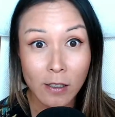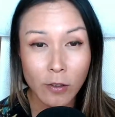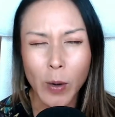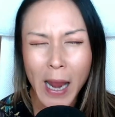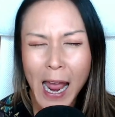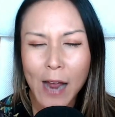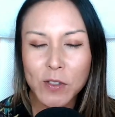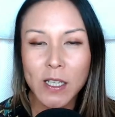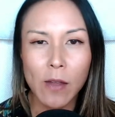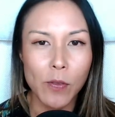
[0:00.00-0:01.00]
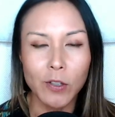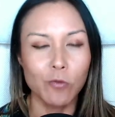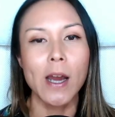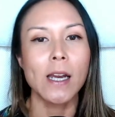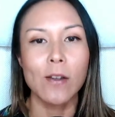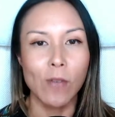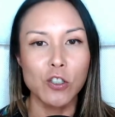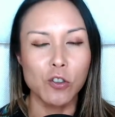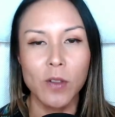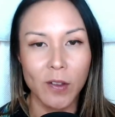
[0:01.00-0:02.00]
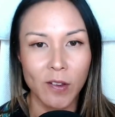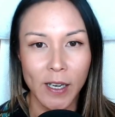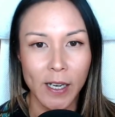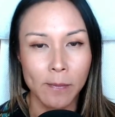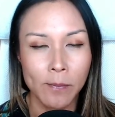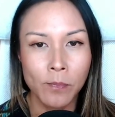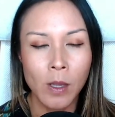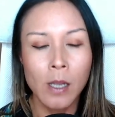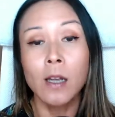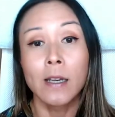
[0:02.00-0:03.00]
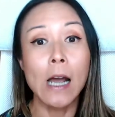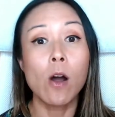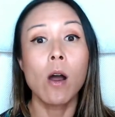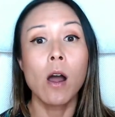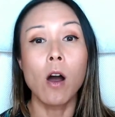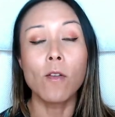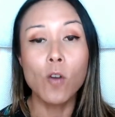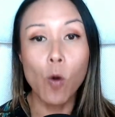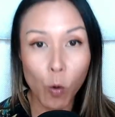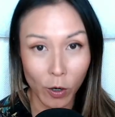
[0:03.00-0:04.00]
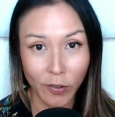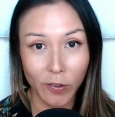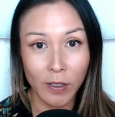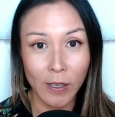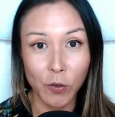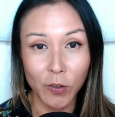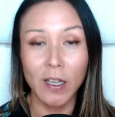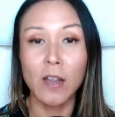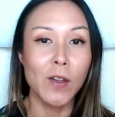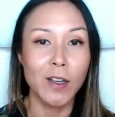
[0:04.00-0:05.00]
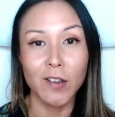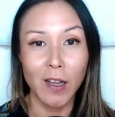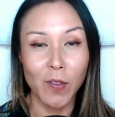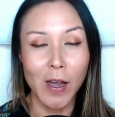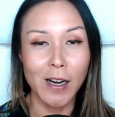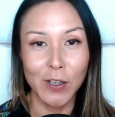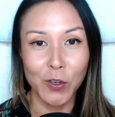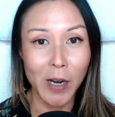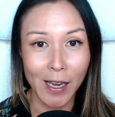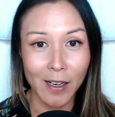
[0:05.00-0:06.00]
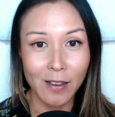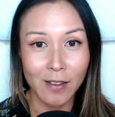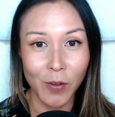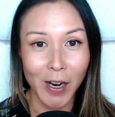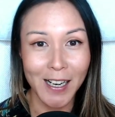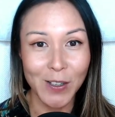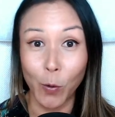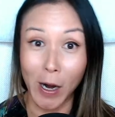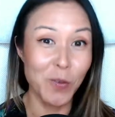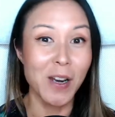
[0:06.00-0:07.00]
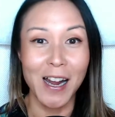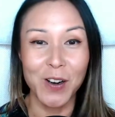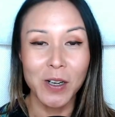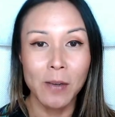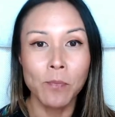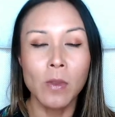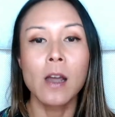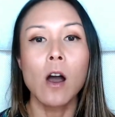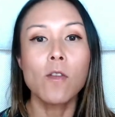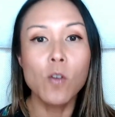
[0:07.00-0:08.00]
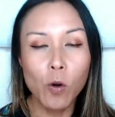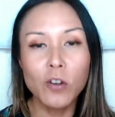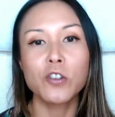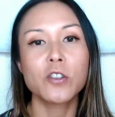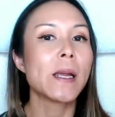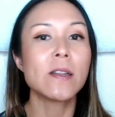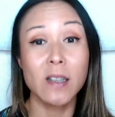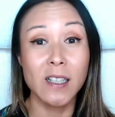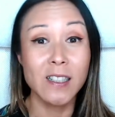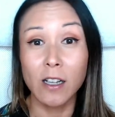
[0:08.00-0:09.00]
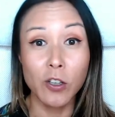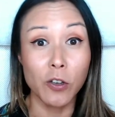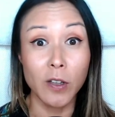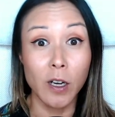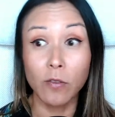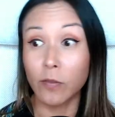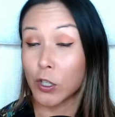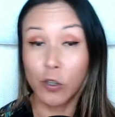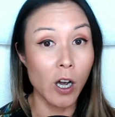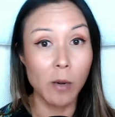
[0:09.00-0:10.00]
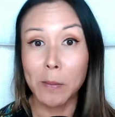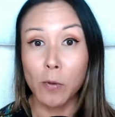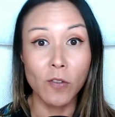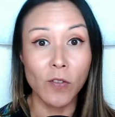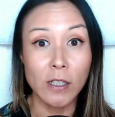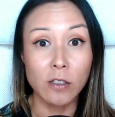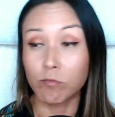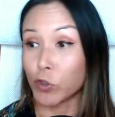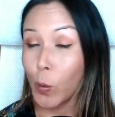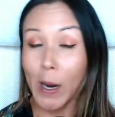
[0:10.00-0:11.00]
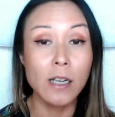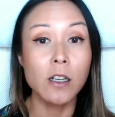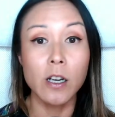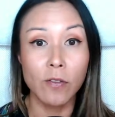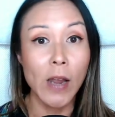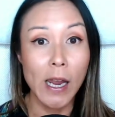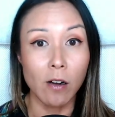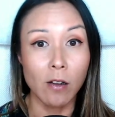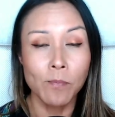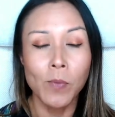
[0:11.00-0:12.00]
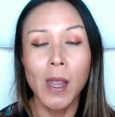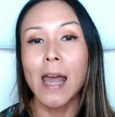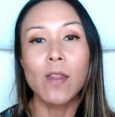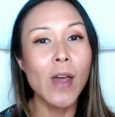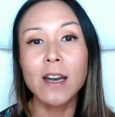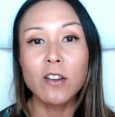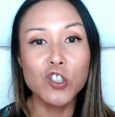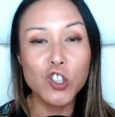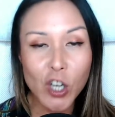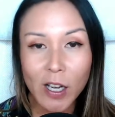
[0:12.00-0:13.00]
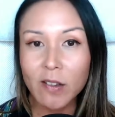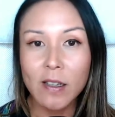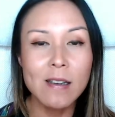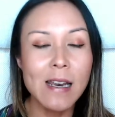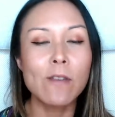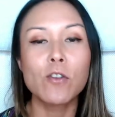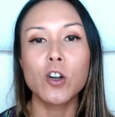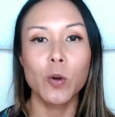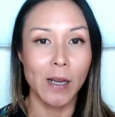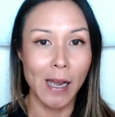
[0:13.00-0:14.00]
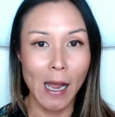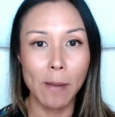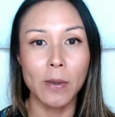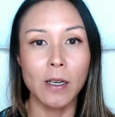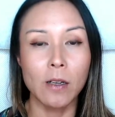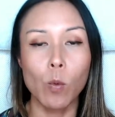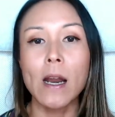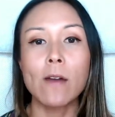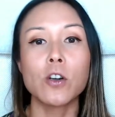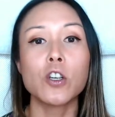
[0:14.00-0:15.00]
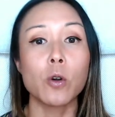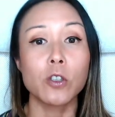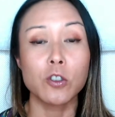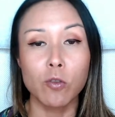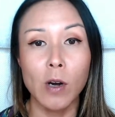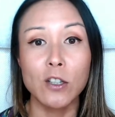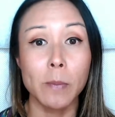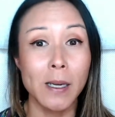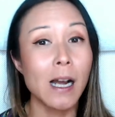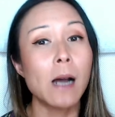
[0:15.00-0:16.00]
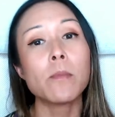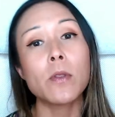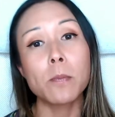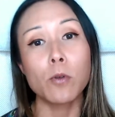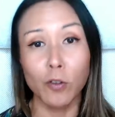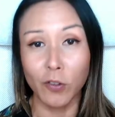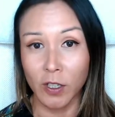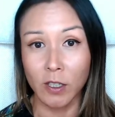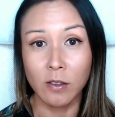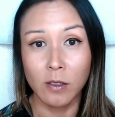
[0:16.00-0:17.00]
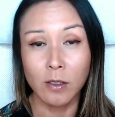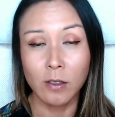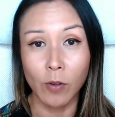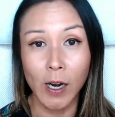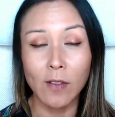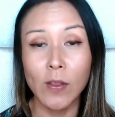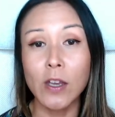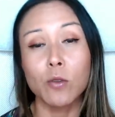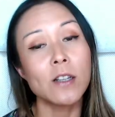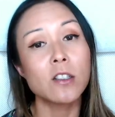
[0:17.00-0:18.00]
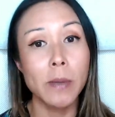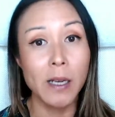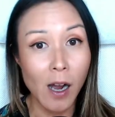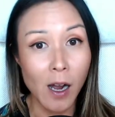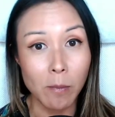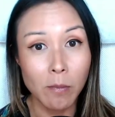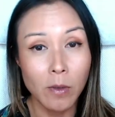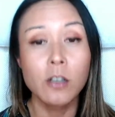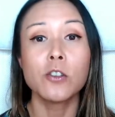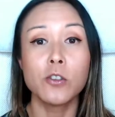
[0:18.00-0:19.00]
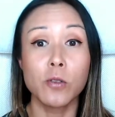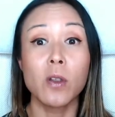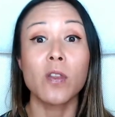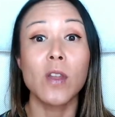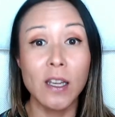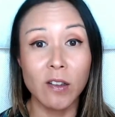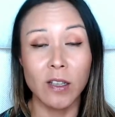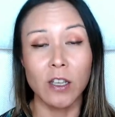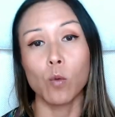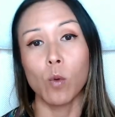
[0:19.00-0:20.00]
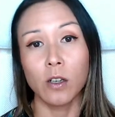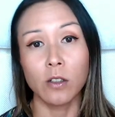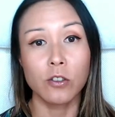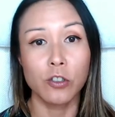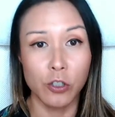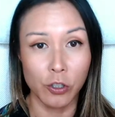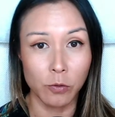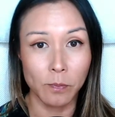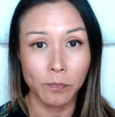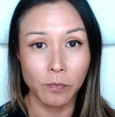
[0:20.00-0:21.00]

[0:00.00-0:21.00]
So I have to get this right if I do this thing. Now, of course, if you say things like that in your head, right, or out loud, of course, you're basically telling yourself, you got to be perfect. You ain't going to fail. And that is just never going to happen whenever you are trying to become the person, right, that you need to become to do the things that you want to do.